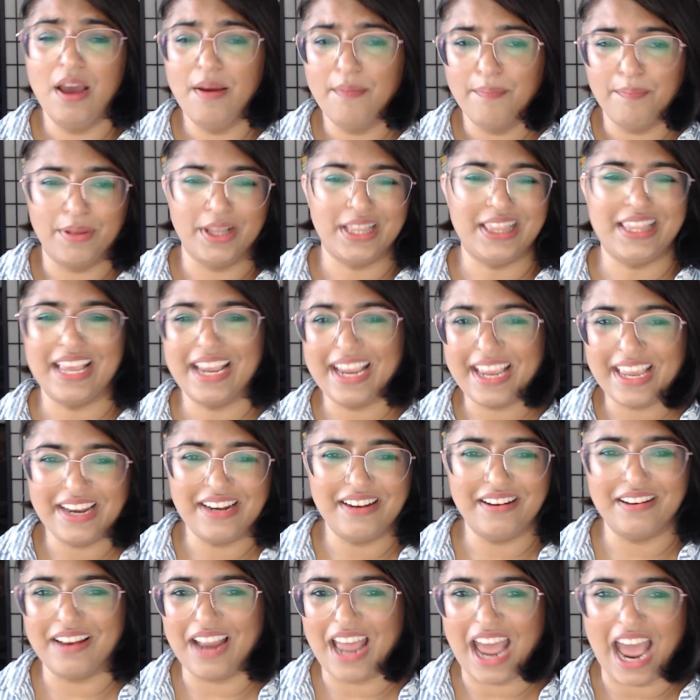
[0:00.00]
but they
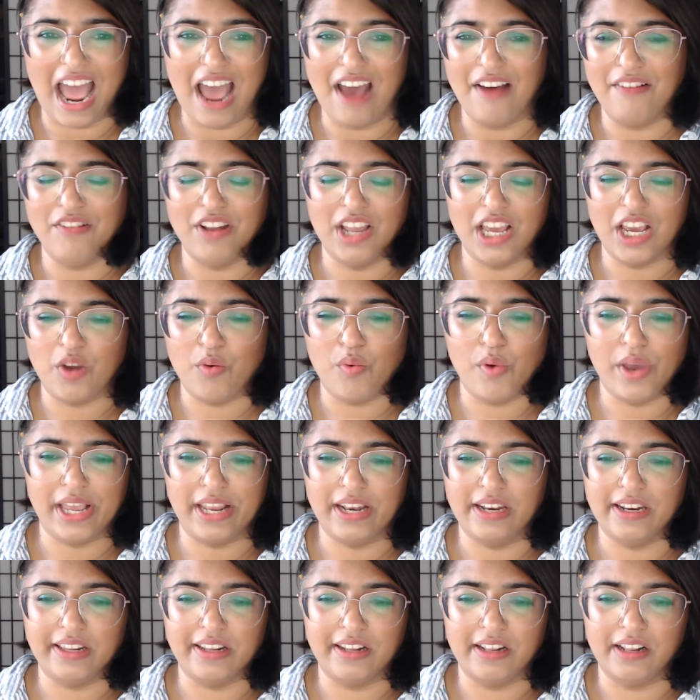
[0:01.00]
can have like quick
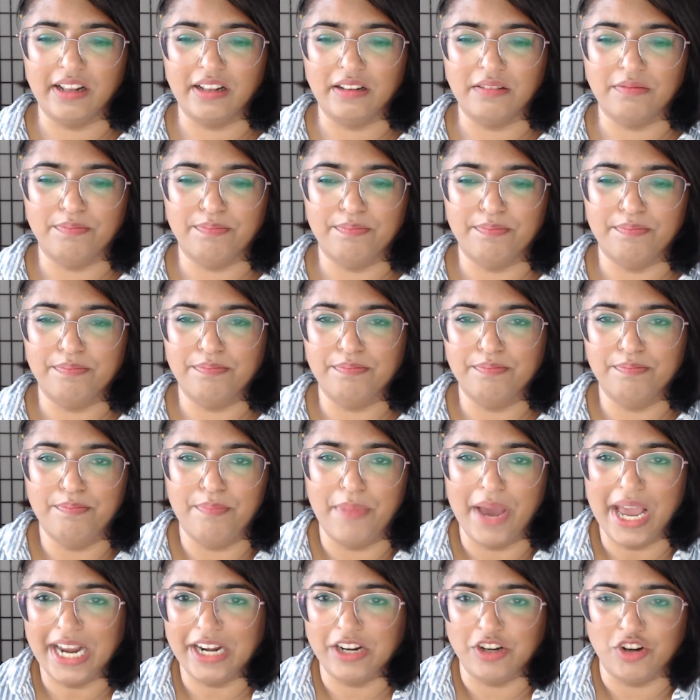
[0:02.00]
little
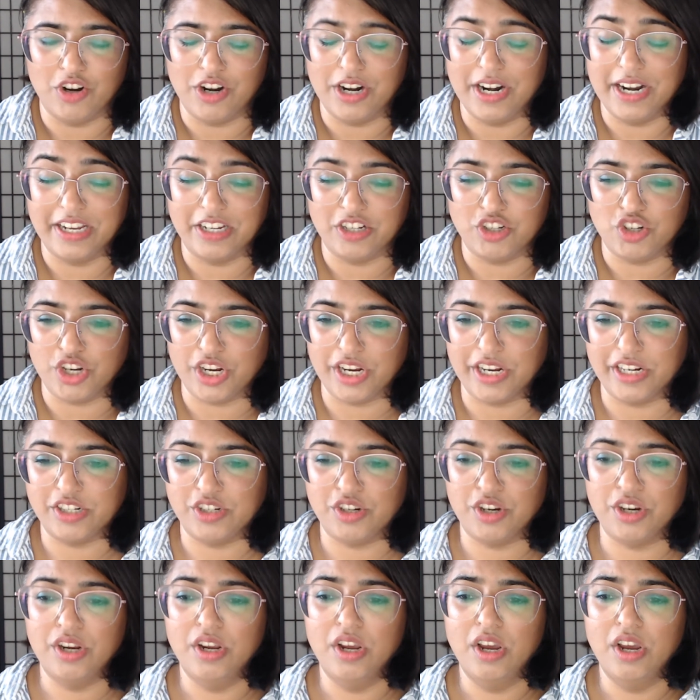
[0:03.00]
banter in exchange